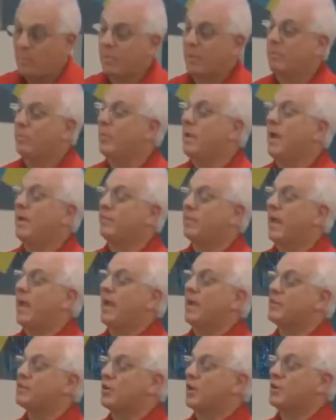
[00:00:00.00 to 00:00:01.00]
But we have to
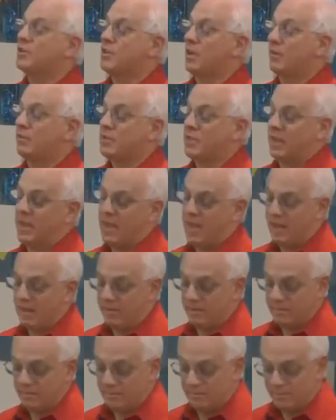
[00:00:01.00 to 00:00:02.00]
ask ourselves
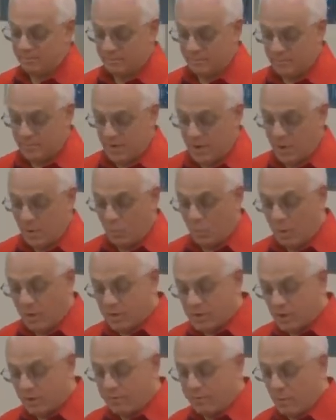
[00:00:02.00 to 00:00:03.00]
again what
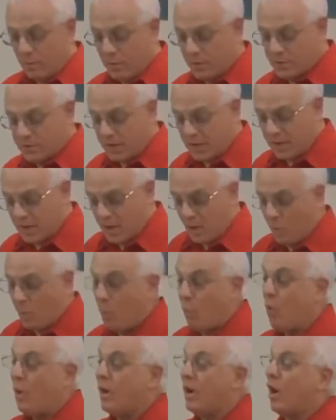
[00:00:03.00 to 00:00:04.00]
is our focus on?
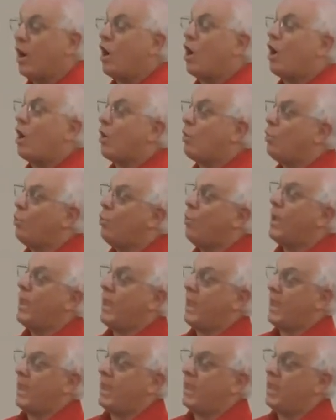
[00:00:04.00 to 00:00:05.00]
What are
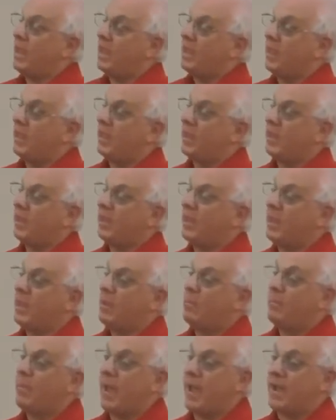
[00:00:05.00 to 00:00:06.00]
we
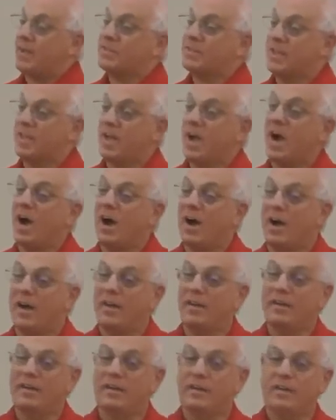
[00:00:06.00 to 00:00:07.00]
passing
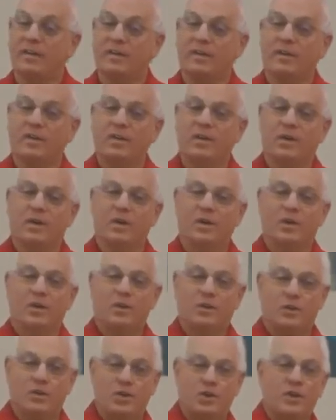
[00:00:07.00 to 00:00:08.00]
on
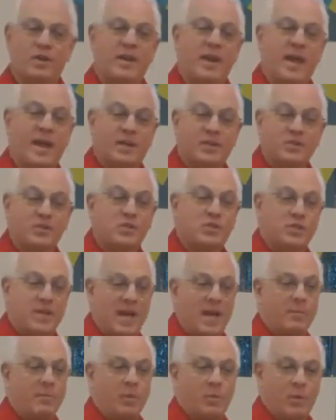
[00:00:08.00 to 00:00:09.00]
to the next
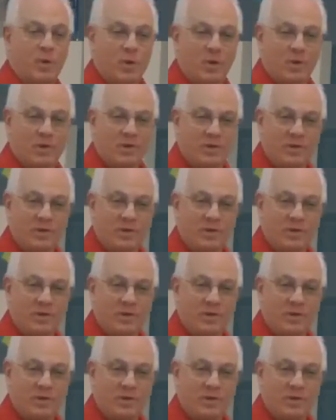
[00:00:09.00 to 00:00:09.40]
Samuel?